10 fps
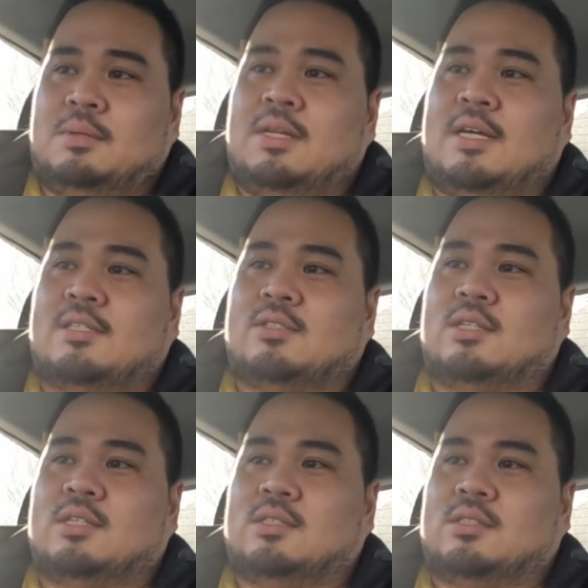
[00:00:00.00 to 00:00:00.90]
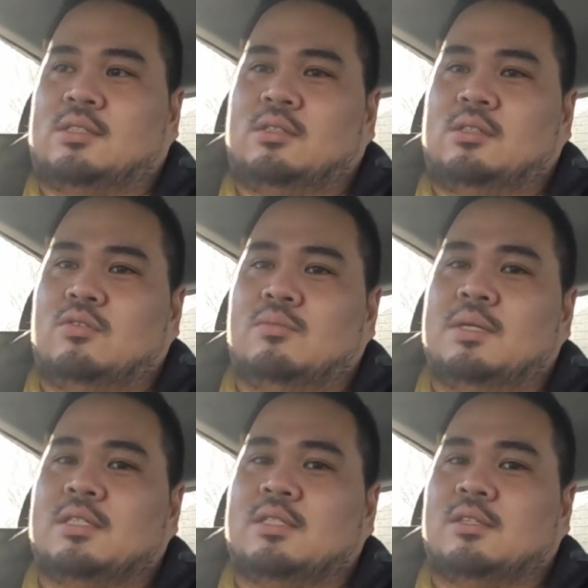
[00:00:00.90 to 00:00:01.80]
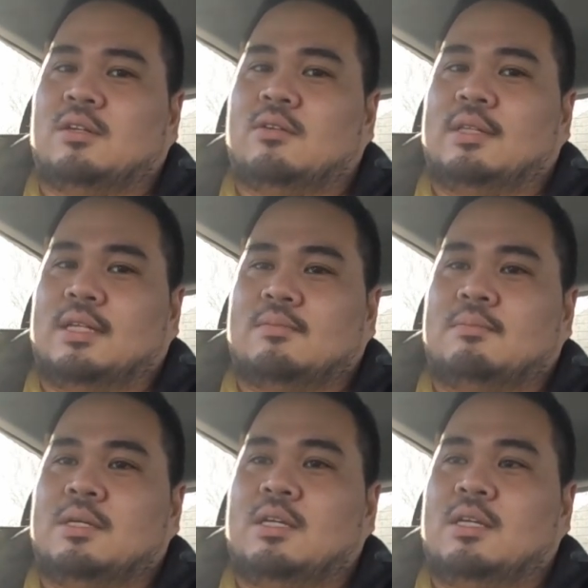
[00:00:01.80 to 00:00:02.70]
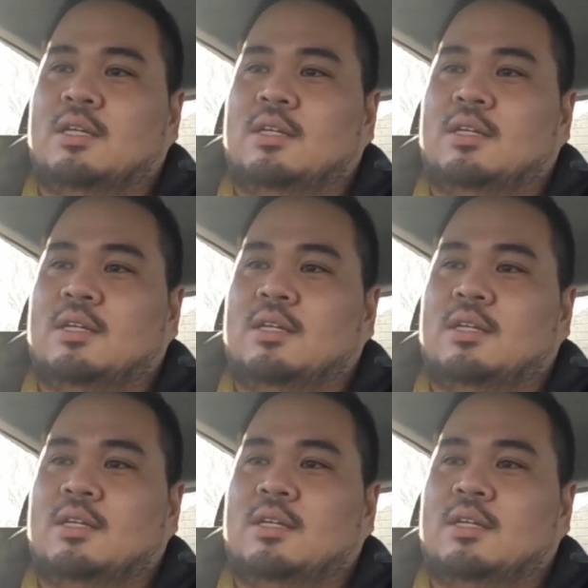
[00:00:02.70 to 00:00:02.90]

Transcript: be nice to these newbies you know let's be